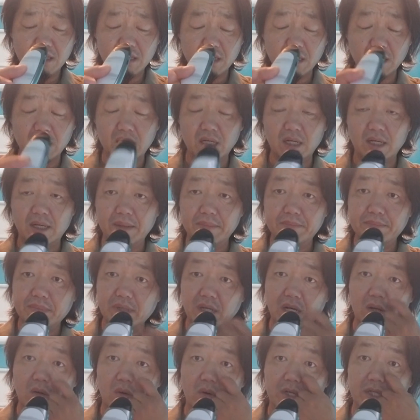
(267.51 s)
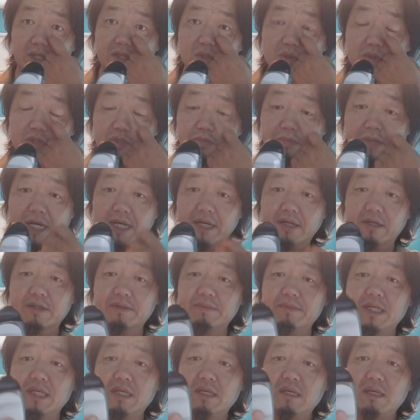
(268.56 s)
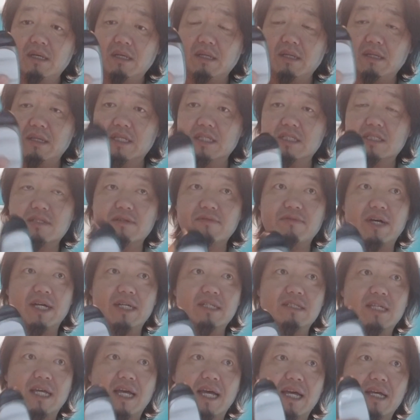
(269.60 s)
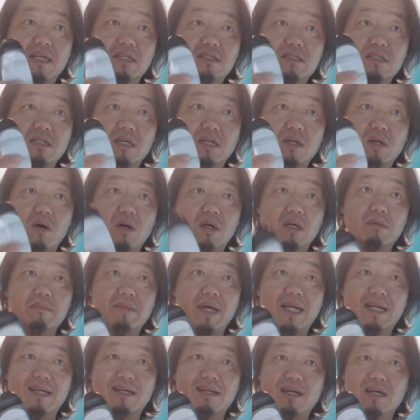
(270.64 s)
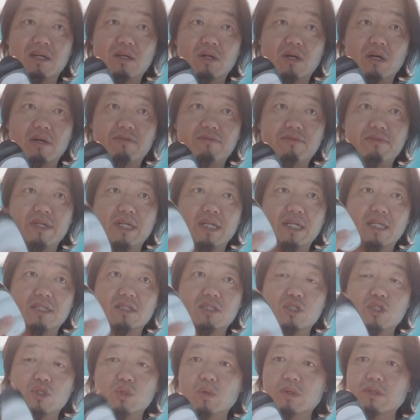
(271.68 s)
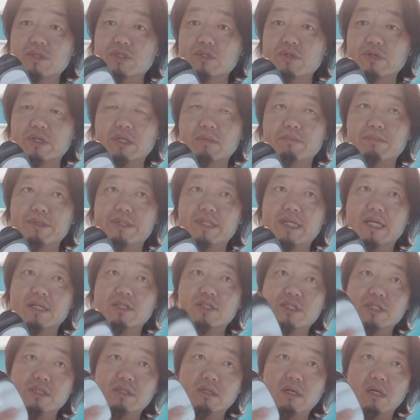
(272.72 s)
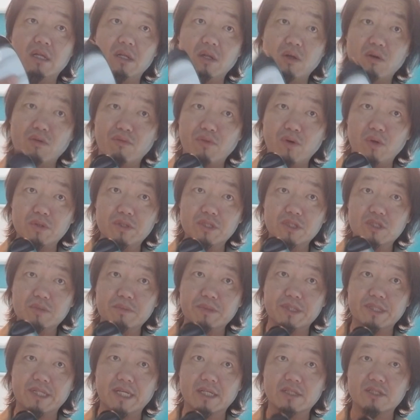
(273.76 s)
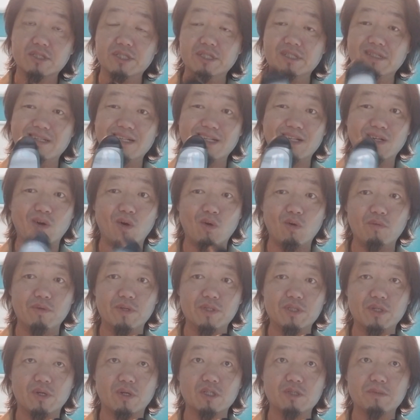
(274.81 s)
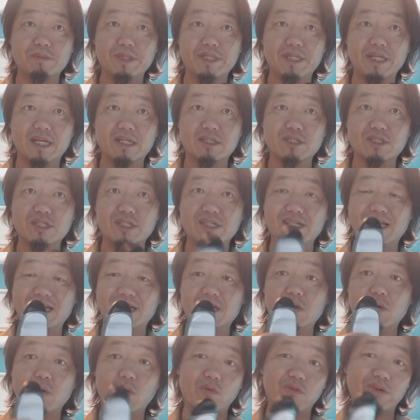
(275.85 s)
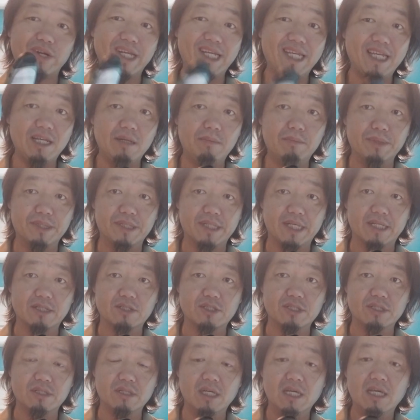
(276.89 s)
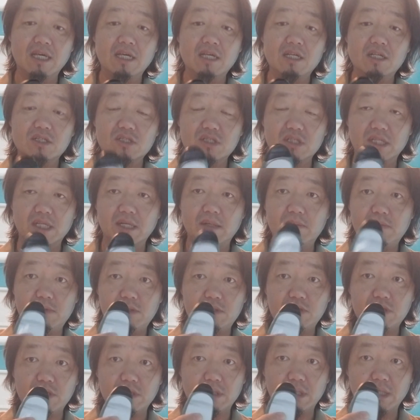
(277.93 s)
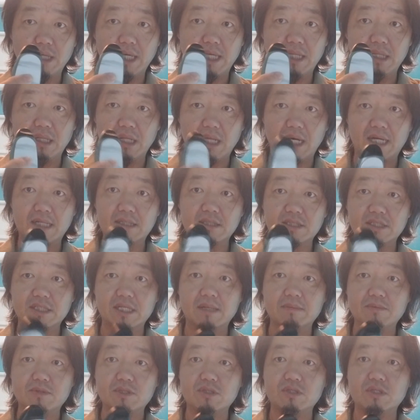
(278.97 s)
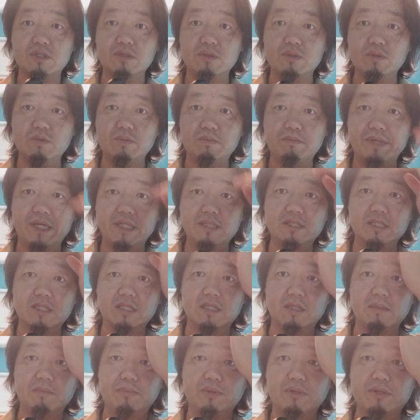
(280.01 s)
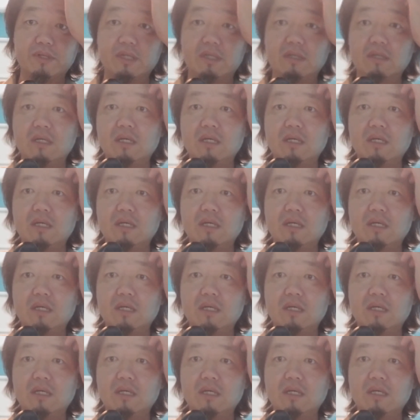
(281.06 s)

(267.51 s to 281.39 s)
uh, um, according to Aspire, this device has an automatic cutoff. It has a short circuit protection, a low voltage protection, an overcharge protection, and an overheat protection. So they took a lot of steps to basically put,